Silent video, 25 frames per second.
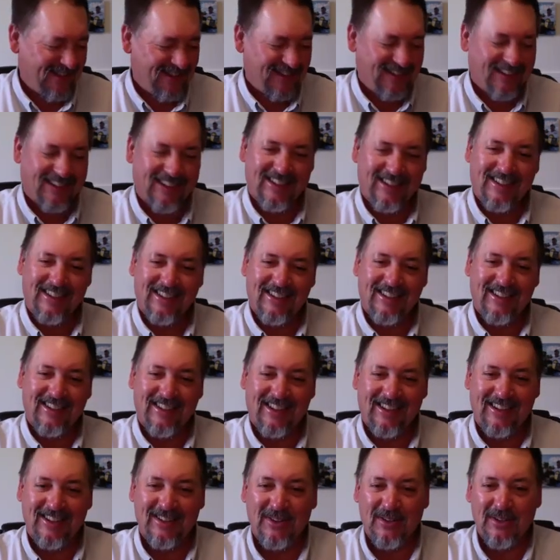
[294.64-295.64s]

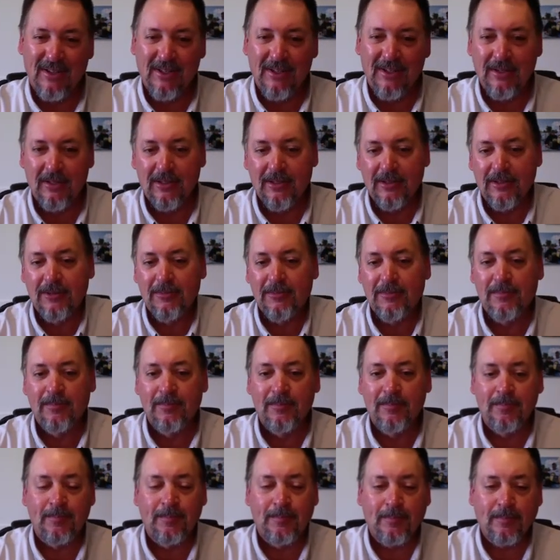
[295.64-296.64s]

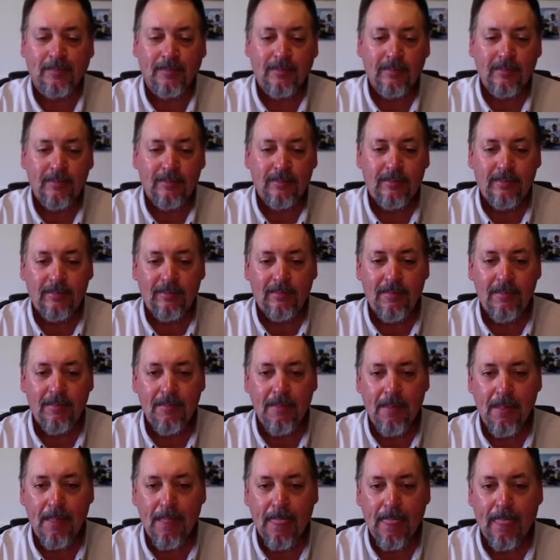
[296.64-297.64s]

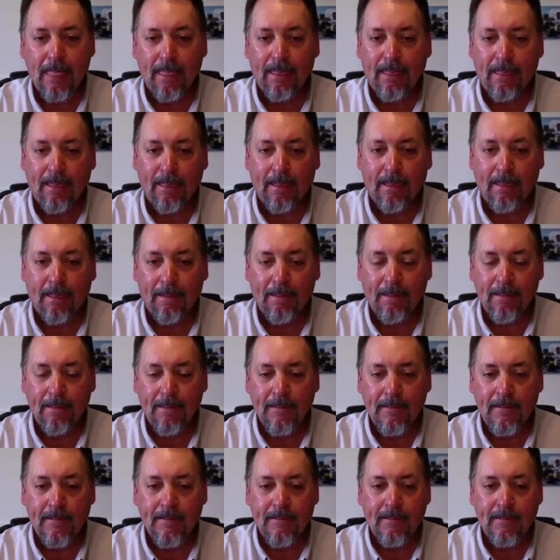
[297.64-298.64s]

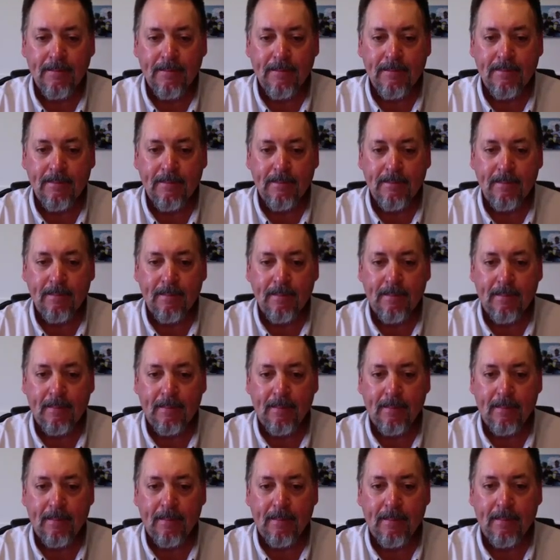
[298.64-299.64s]

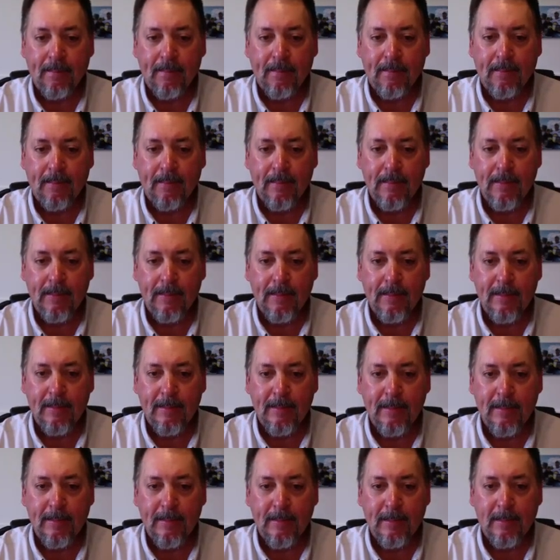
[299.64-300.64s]

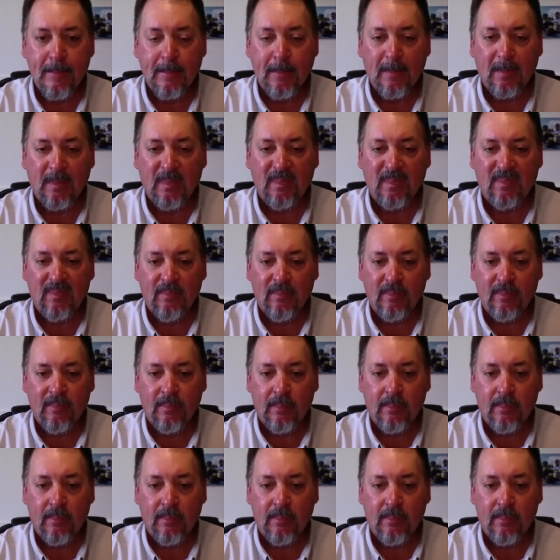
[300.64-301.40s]
The person shown says nothing.